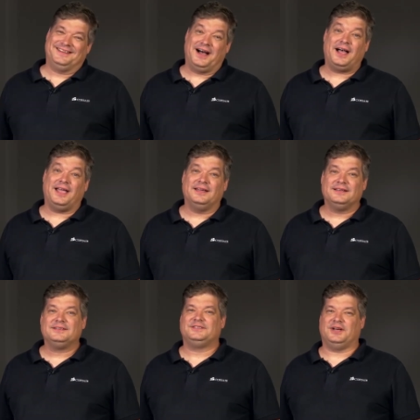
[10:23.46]
Hi,
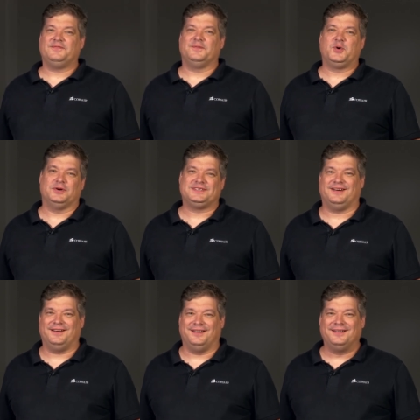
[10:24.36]
John from
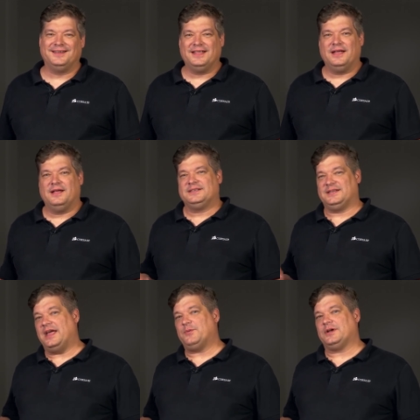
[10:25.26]
Corsair here.
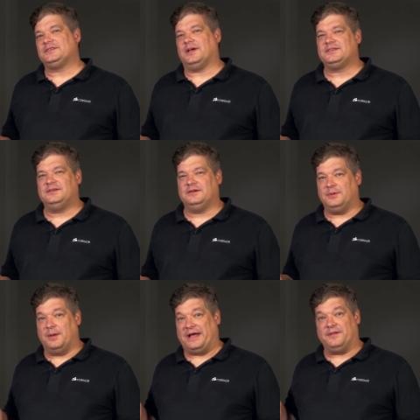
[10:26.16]
Today we're going to talk to you
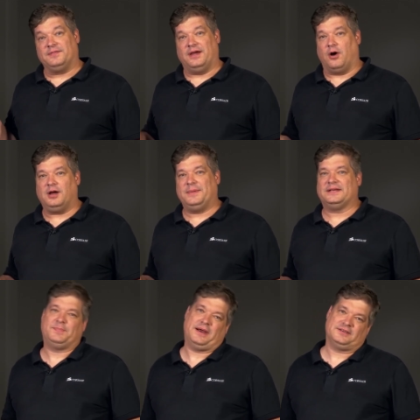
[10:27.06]
about the
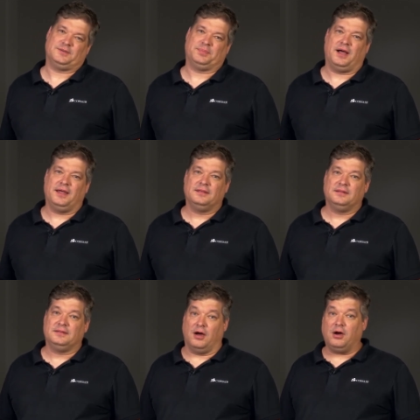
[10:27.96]
RMX power supply.
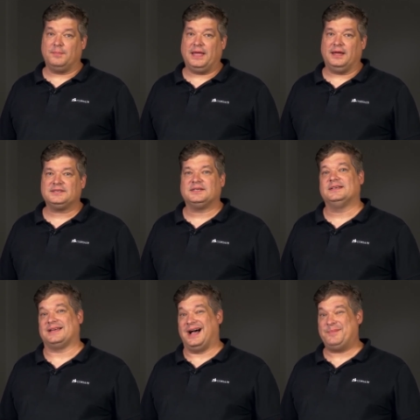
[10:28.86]
The RMX
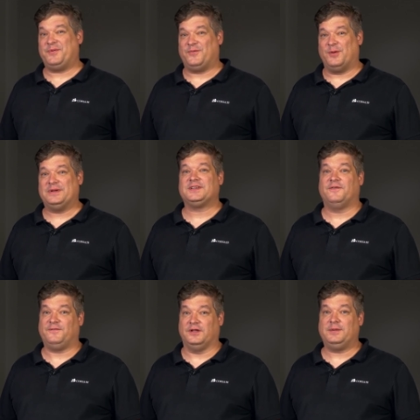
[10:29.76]
is a high-performance,
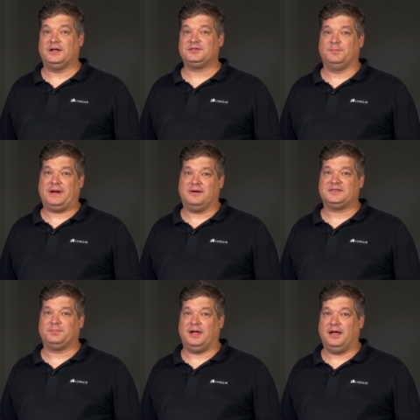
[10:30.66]
fully modular power
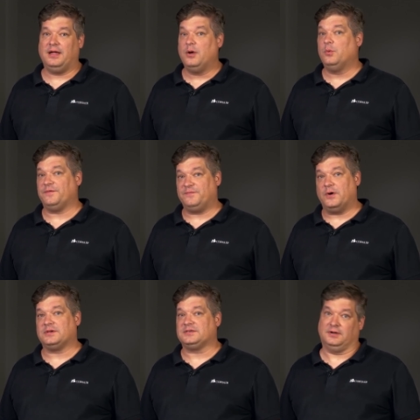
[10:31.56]
supply with a
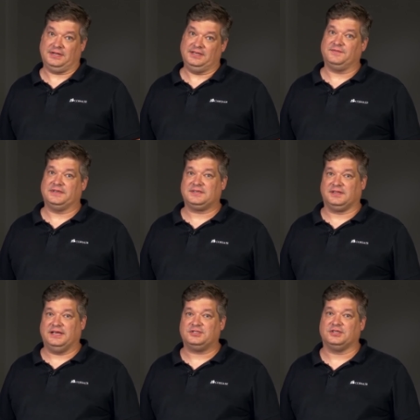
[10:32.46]
focus on ease of
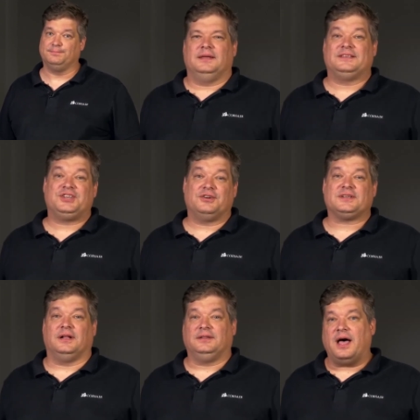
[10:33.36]
installation. It shares
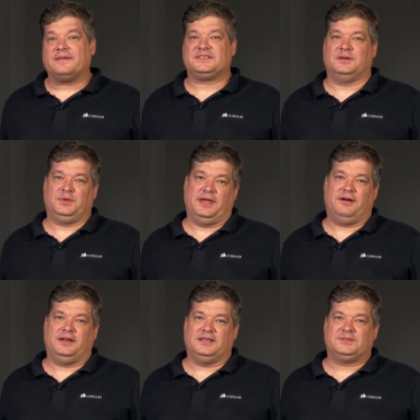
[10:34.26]
a lot of
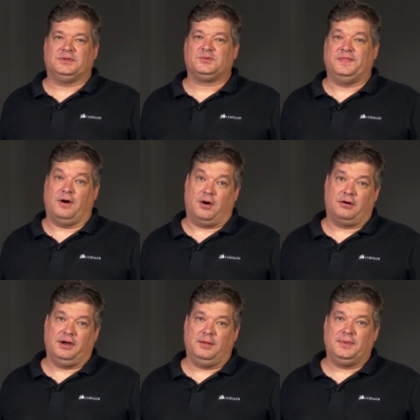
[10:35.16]
similarities between the
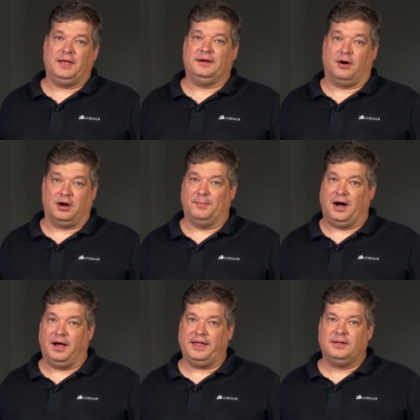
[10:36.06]
RM and
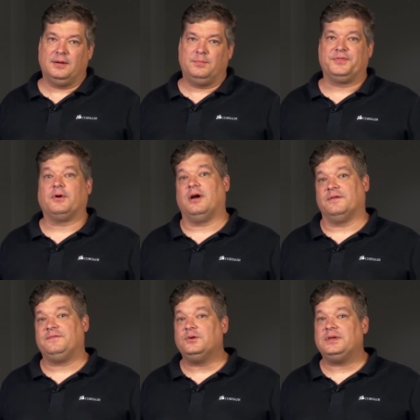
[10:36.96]
RMI, but there are a
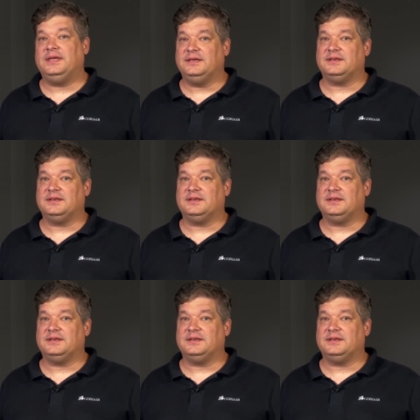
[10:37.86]
few key